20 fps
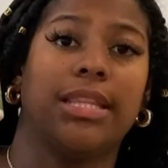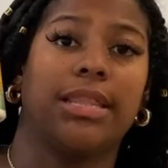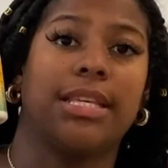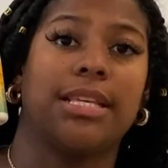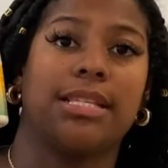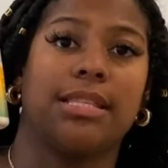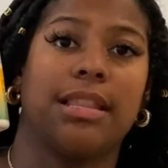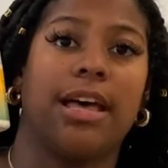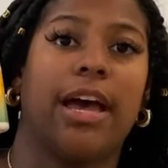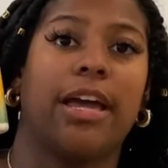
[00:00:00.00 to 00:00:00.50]
this
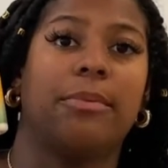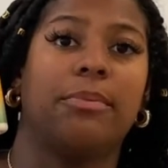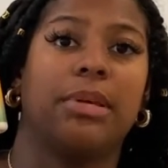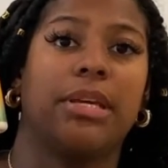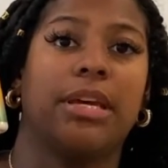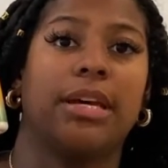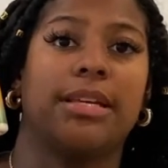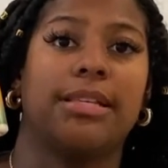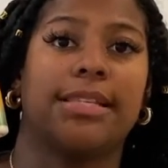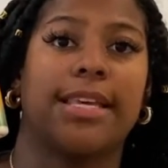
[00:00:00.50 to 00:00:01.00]
line
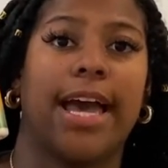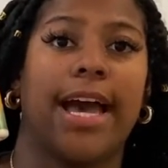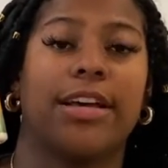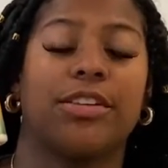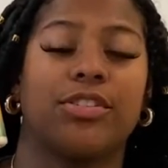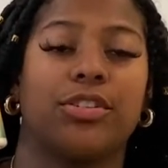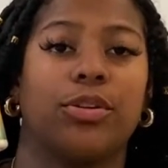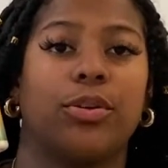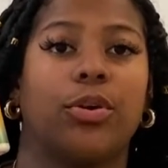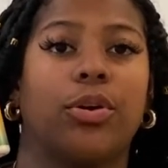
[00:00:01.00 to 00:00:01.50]
because
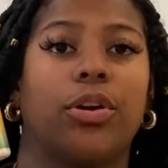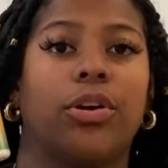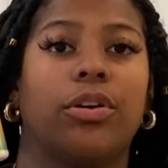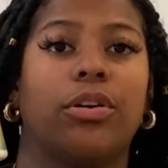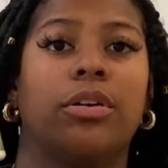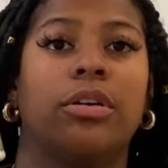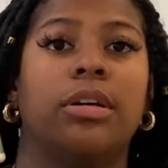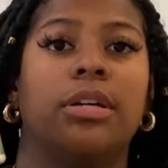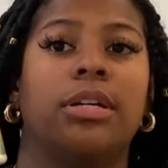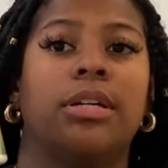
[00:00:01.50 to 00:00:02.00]
castor oil
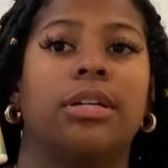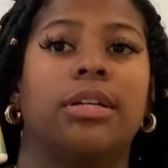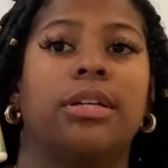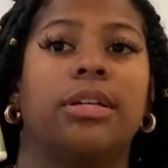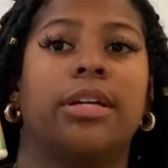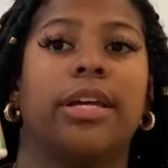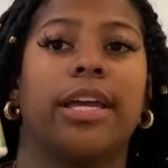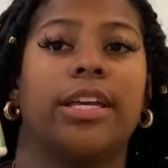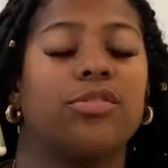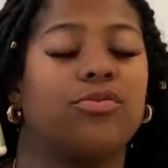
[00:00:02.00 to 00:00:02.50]

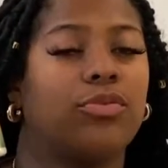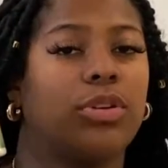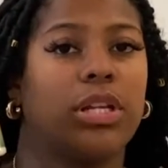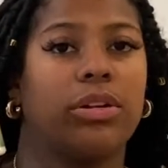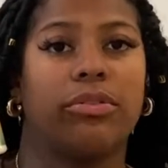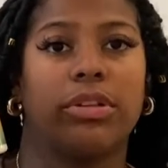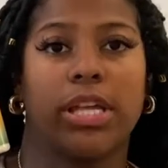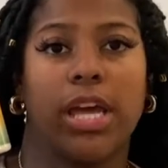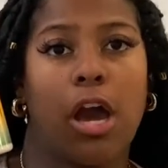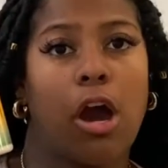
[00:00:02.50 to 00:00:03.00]
is really,
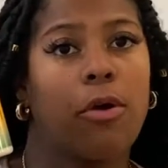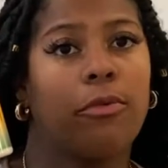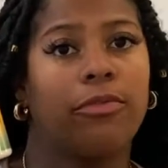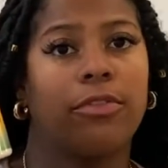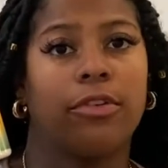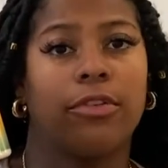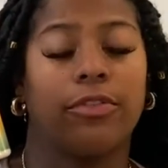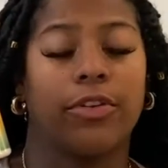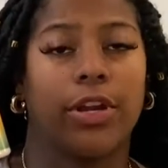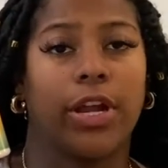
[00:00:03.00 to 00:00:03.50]
really
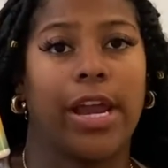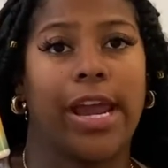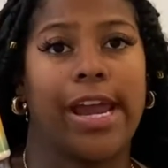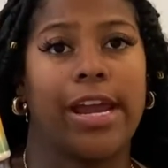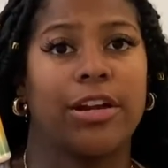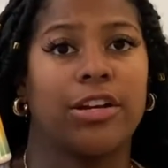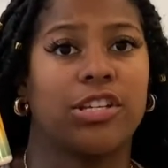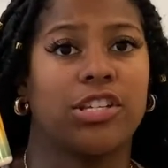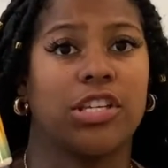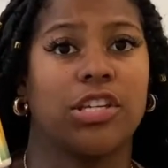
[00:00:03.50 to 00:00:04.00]
helpful for your hair
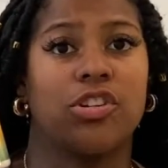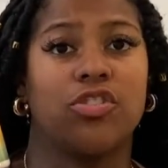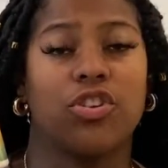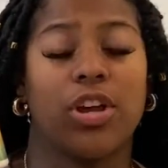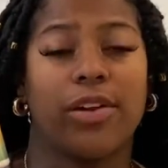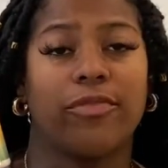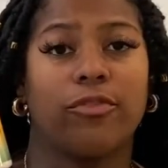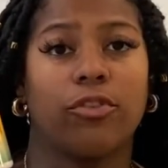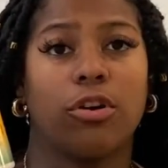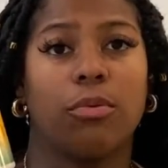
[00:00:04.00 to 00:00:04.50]
just in
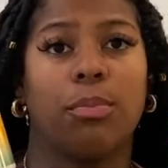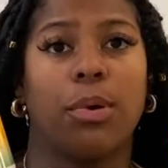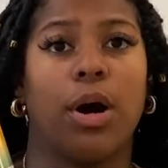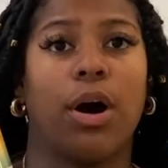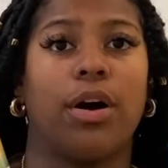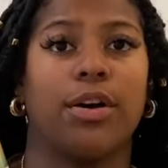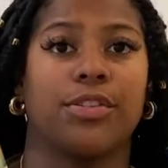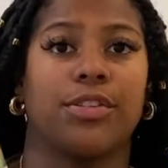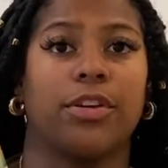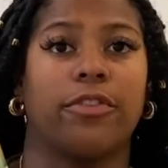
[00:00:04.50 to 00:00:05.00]
general, but
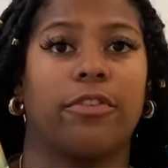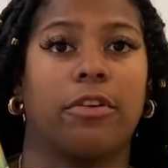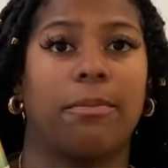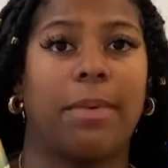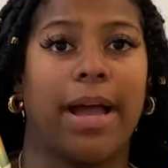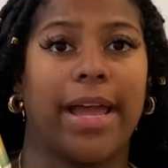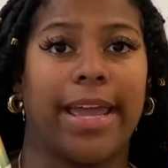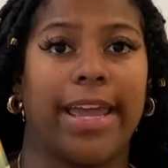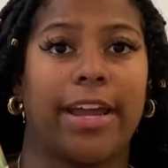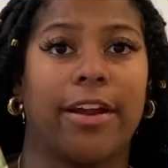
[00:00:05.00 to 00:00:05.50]
also for
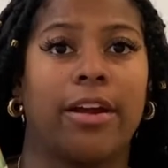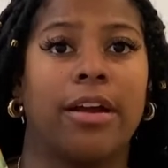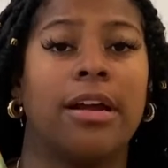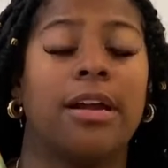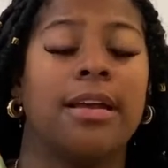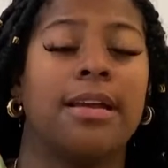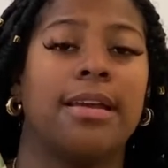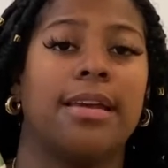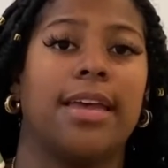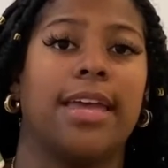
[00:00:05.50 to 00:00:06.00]
my hair.
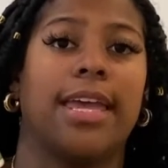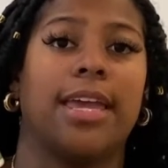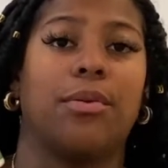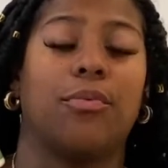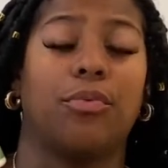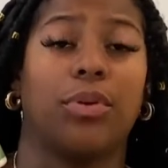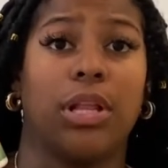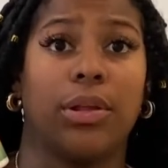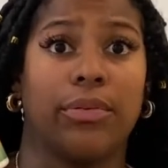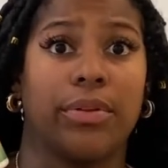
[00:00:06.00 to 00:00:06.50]
It
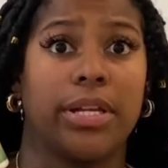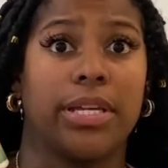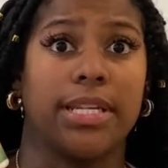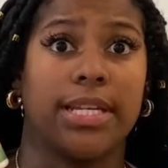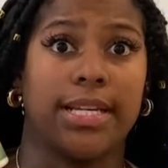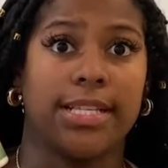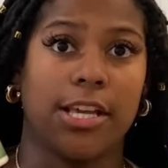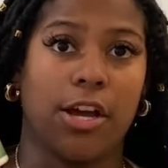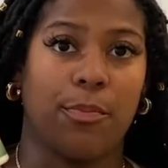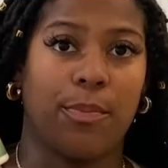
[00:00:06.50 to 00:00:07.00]
really, really
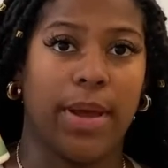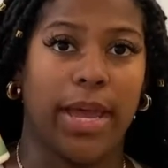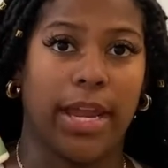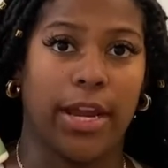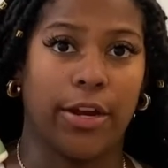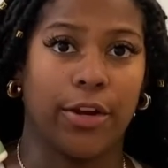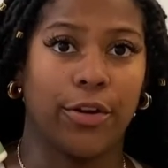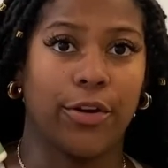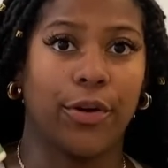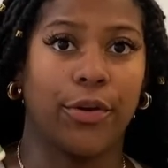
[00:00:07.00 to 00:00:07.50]
does help my
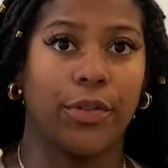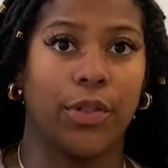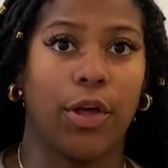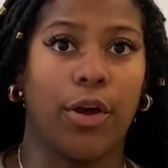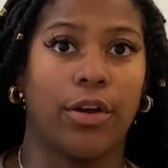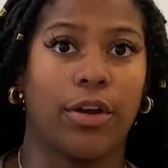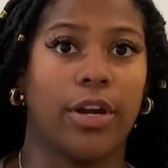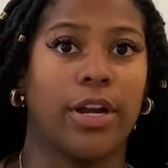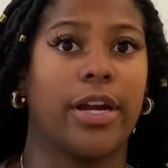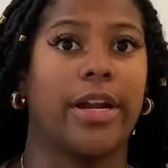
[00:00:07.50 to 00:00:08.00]
hair grow
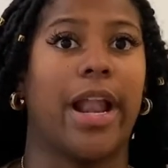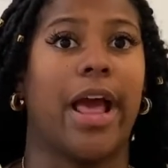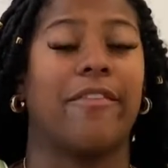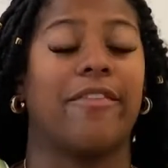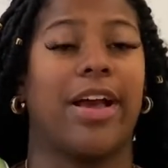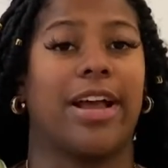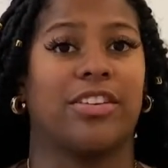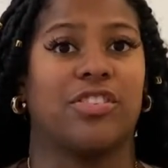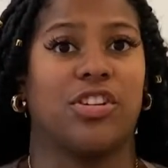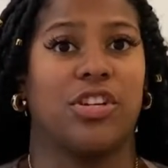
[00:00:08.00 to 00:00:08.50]
longer, and I've
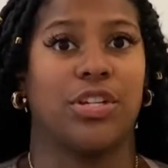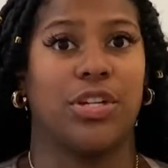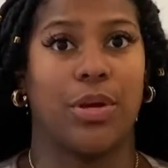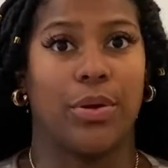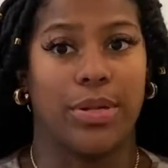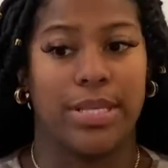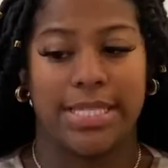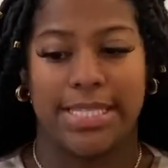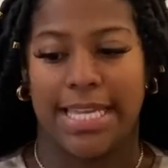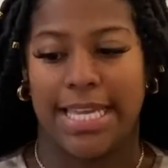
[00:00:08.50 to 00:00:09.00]
actually
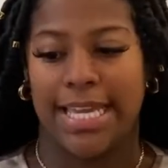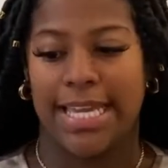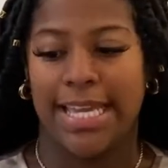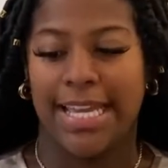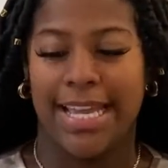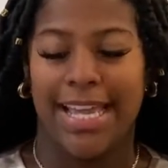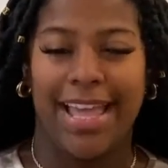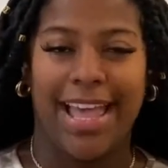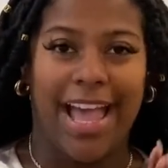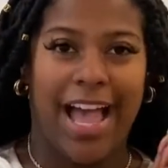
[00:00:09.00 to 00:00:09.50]
noticed it.
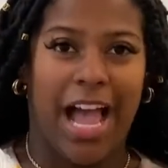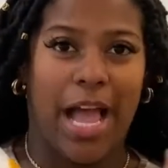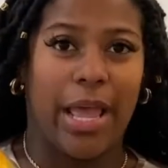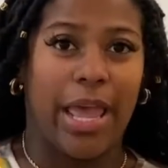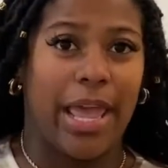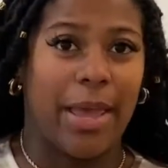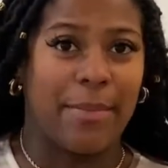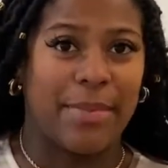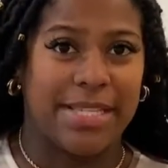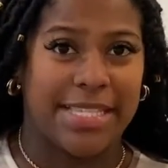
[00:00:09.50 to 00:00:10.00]
I
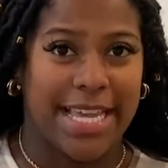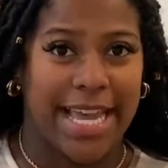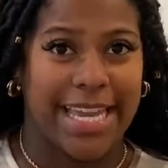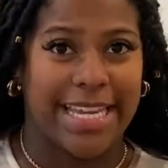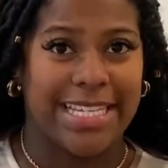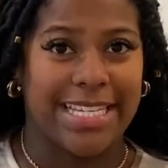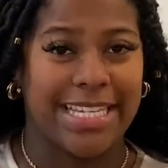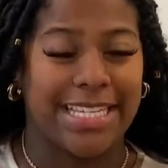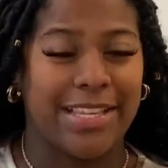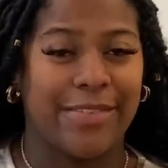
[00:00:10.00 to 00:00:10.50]
am a
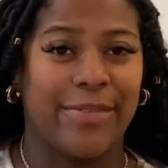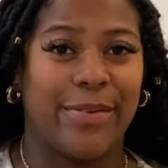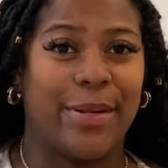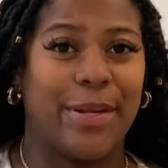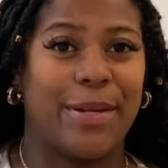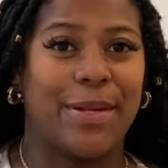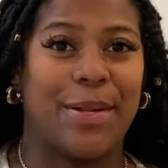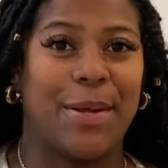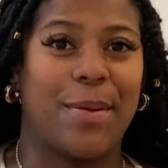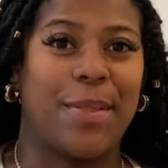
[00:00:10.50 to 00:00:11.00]
scientist, if you
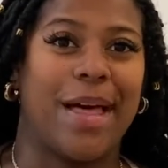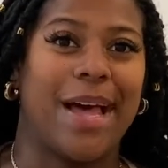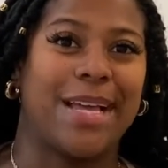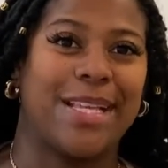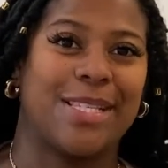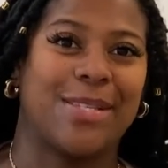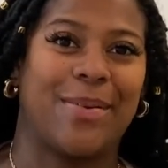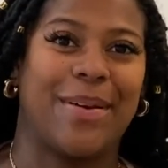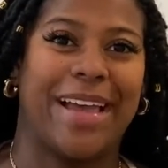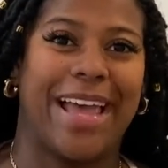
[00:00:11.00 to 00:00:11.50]
didn't know that,
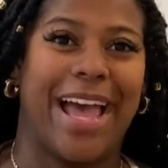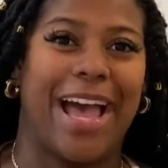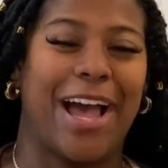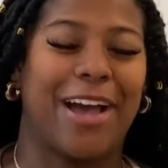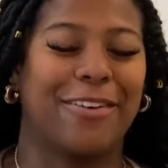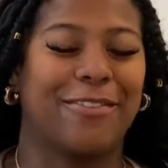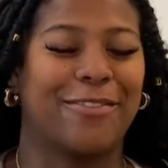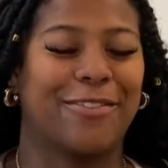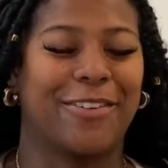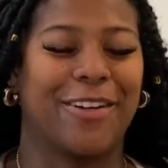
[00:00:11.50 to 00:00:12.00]
so I
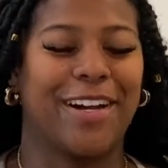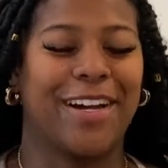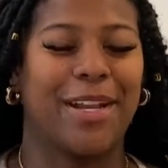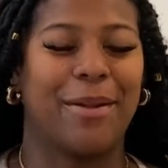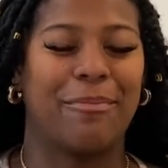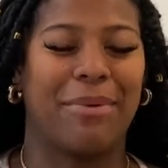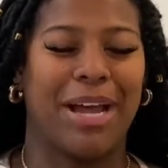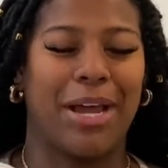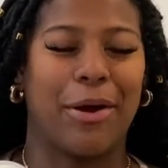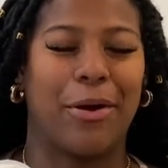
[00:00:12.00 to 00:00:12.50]
have run
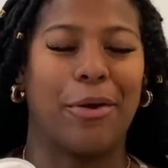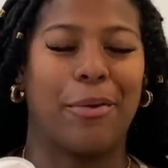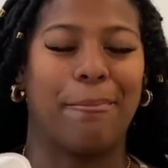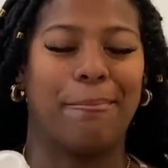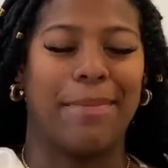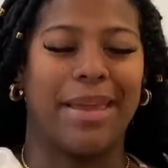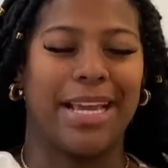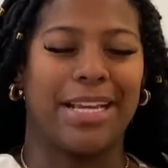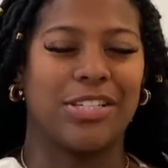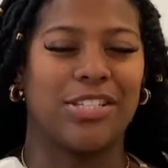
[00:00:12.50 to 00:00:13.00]
my own
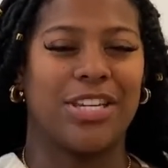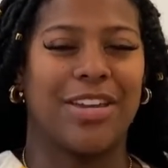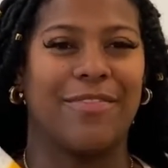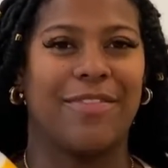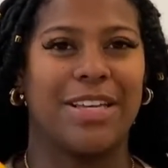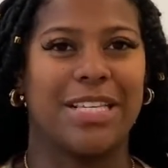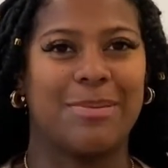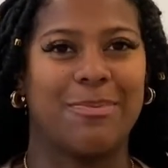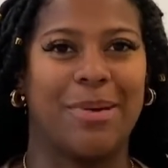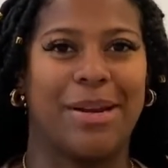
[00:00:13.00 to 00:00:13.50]
makeshift
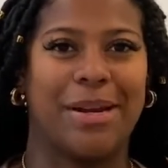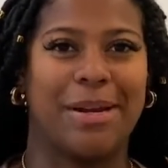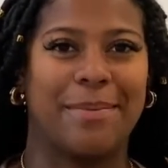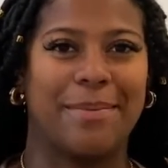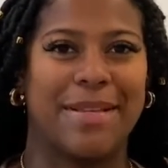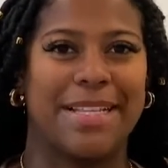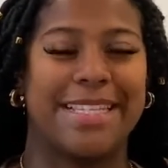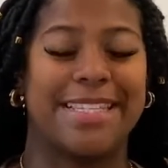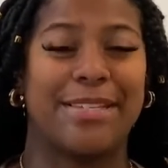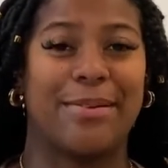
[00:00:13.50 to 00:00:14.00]

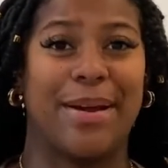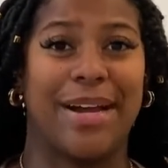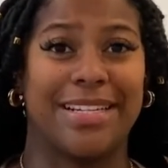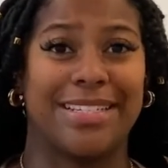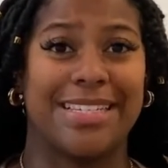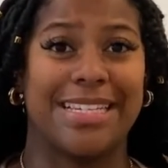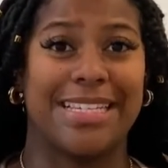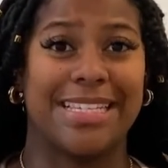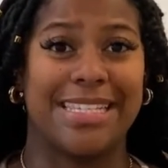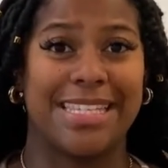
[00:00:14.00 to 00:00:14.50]
experiments to
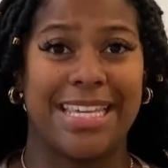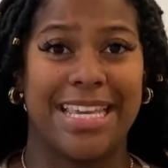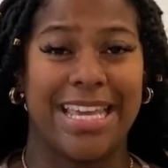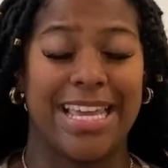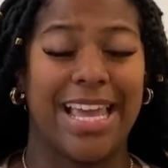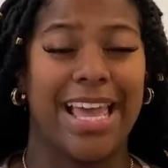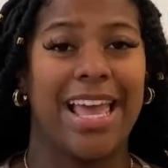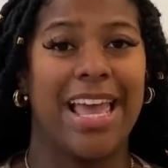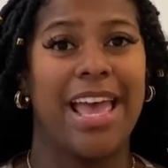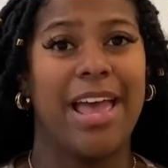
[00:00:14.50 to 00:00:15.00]
actually
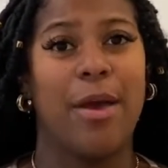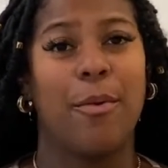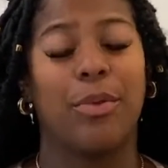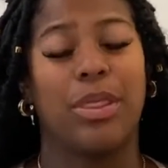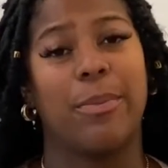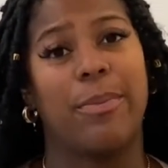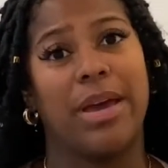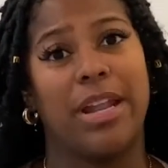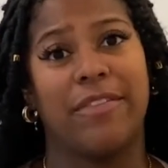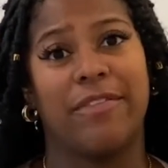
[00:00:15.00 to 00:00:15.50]
see the
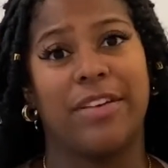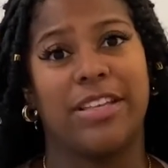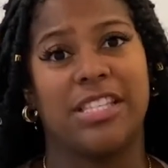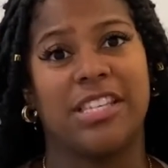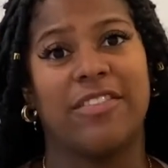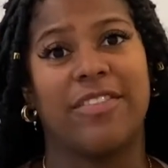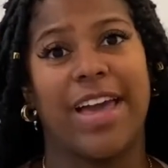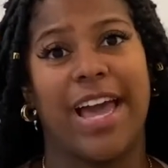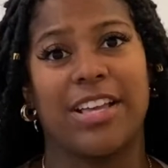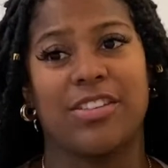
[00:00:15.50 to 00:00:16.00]
benefits
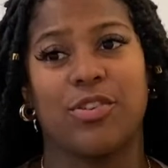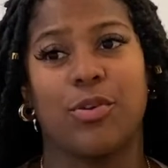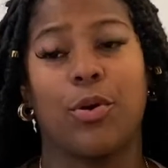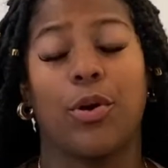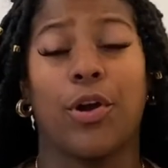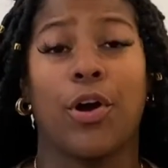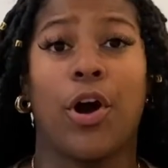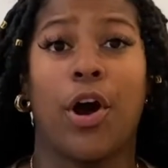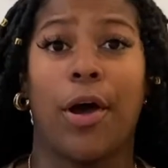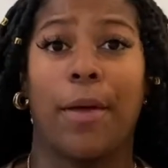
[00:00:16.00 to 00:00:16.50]
of castor
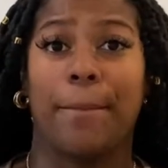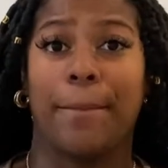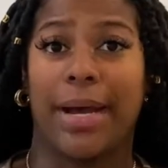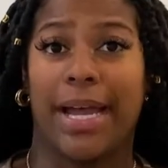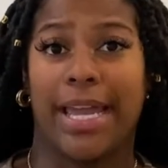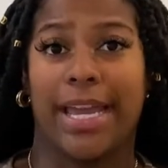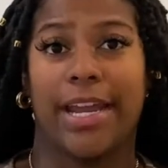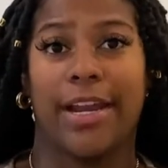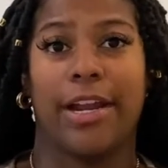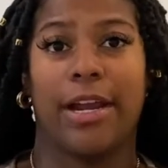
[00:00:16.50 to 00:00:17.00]
oil on my
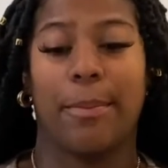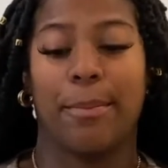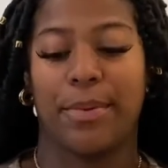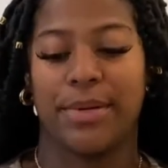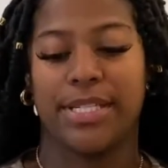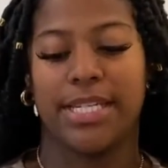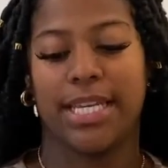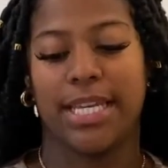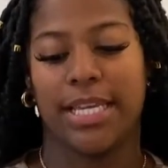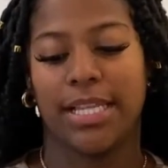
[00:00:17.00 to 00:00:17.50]
hair in
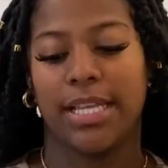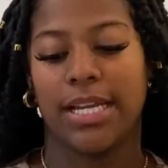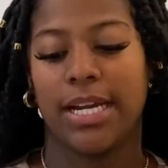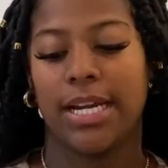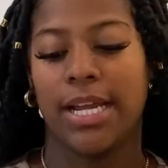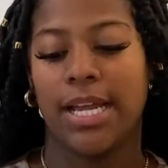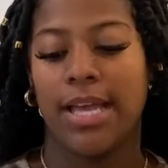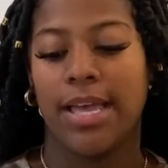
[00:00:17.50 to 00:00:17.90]
particular.